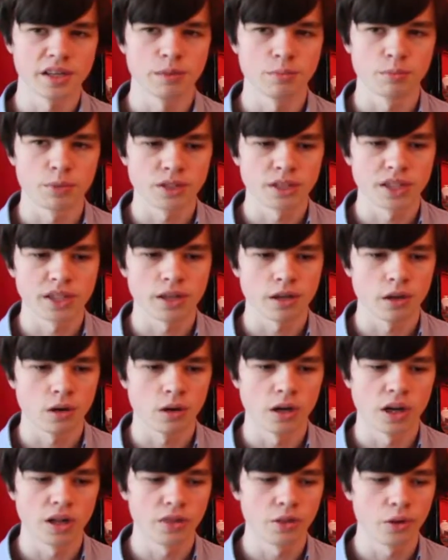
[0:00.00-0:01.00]
in particular.
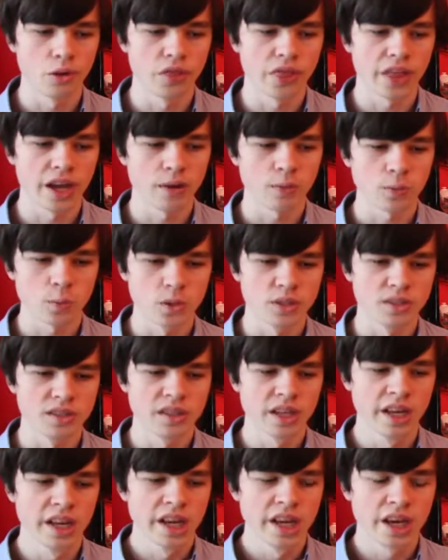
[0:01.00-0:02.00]
I thought that
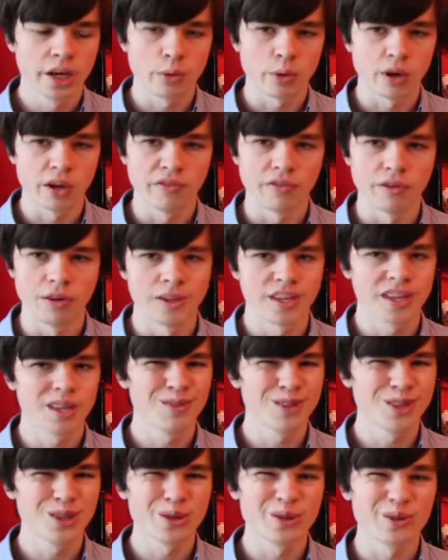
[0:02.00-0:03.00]
was quite fun,
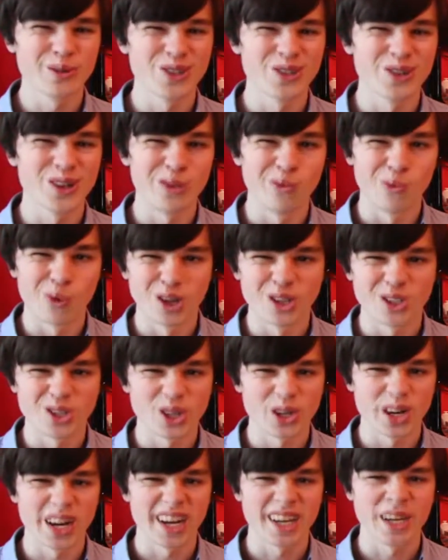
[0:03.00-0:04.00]
even though there was only one
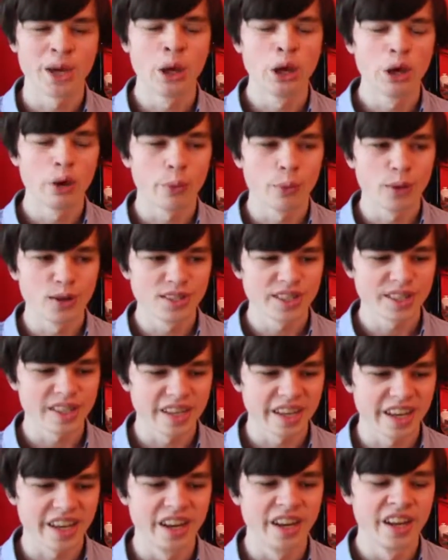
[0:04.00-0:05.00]
track once
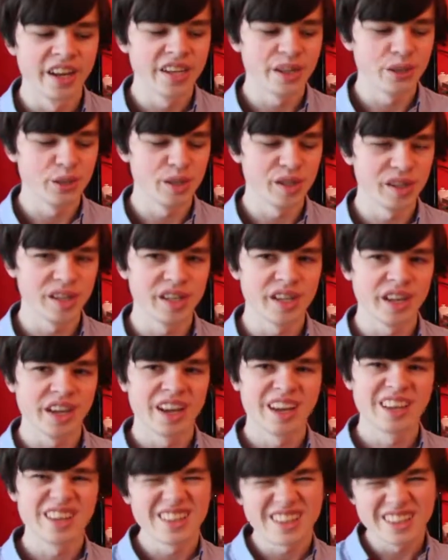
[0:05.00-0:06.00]
again, you see,
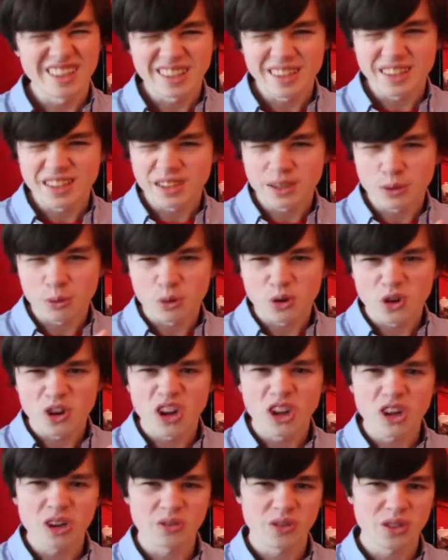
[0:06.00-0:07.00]
there were a
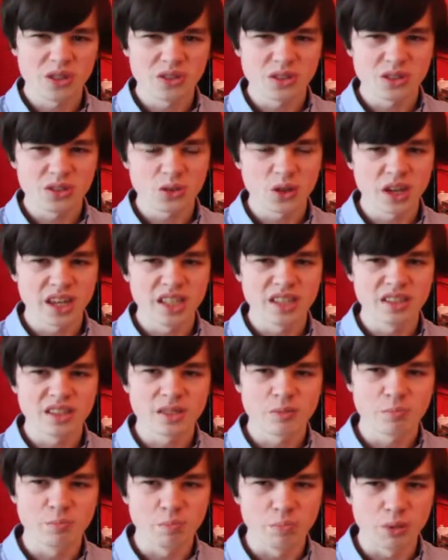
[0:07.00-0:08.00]
lot of
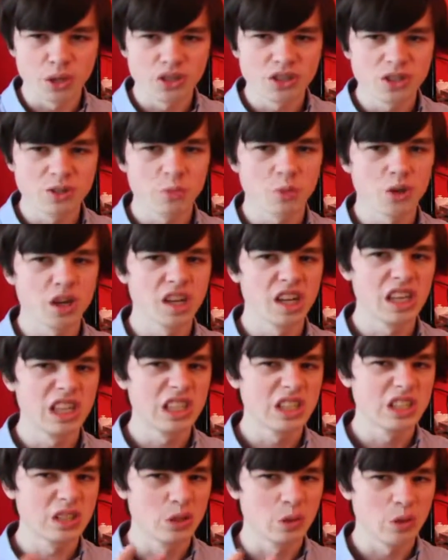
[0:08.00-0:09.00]
constraints
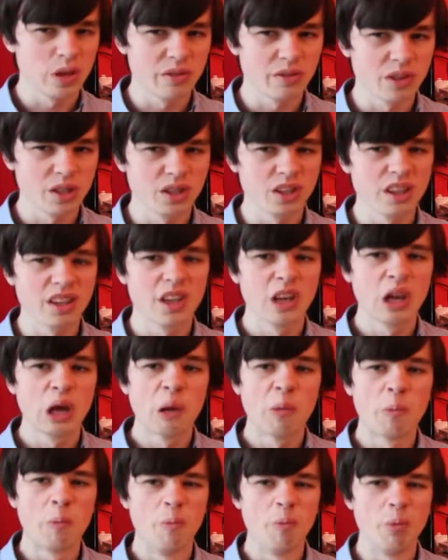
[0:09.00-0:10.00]
budget-wise and everything,
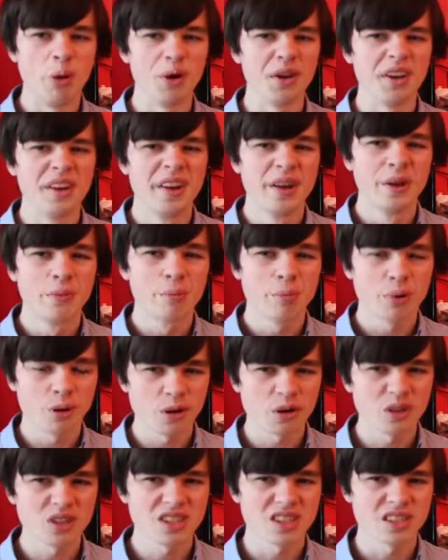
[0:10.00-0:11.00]
but
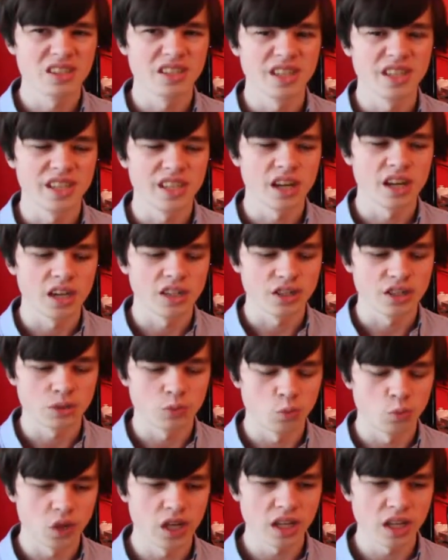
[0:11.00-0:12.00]
personally, I just
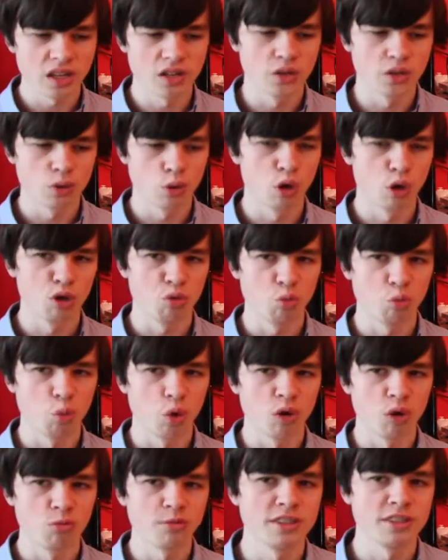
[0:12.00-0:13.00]
really enjoyed
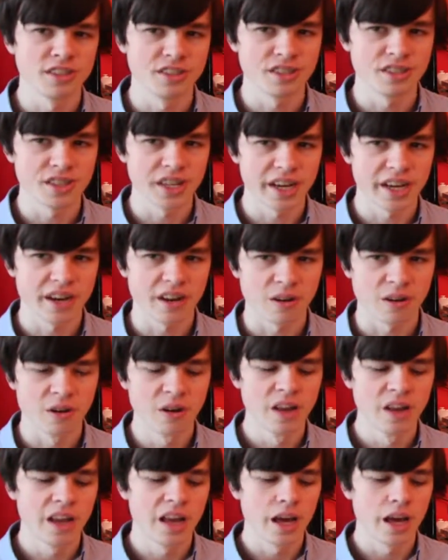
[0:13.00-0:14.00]
what was there.
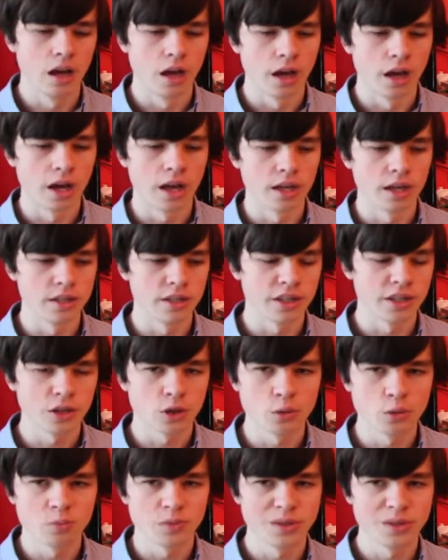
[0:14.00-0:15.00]
Uh, and I
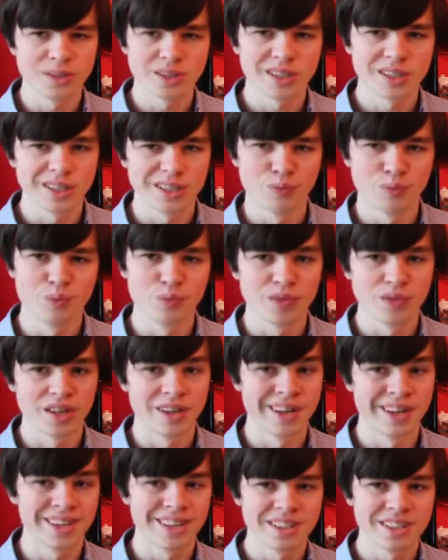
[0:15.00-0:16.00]
hope this team, the
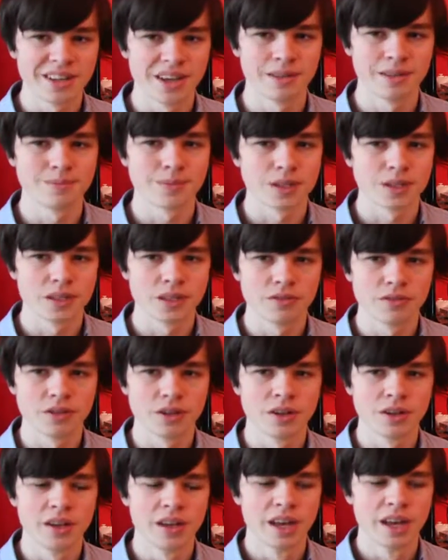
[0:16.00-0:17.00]
next time they're
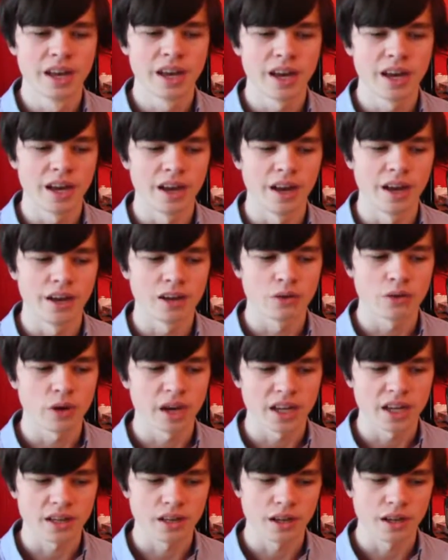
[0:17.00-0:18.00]
given uh, a
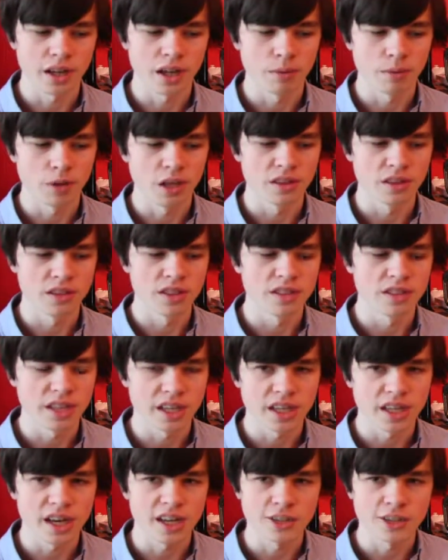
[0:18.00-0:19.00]
crack at a game like this, they
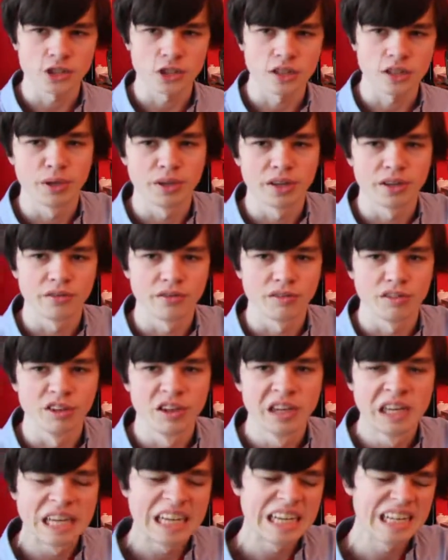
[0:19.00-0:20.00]
can actually be given
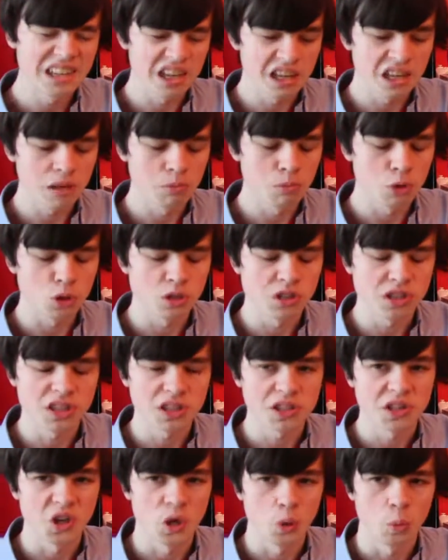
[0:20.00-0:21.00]
a little more
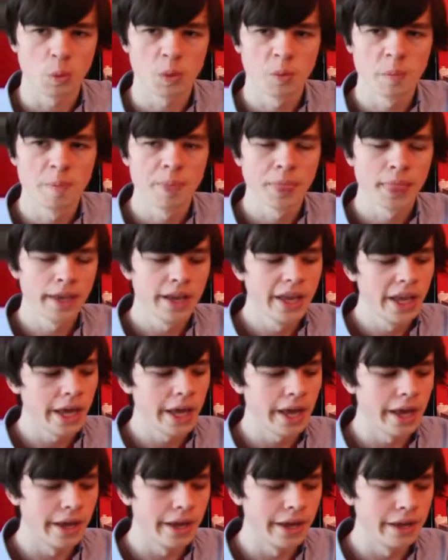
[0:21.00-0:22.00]
scope.
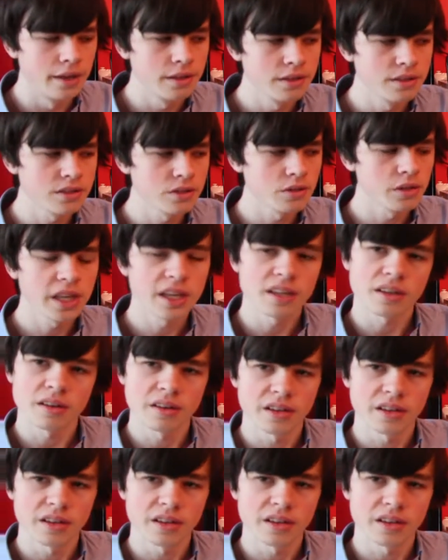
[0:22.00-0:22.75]
Uh, so that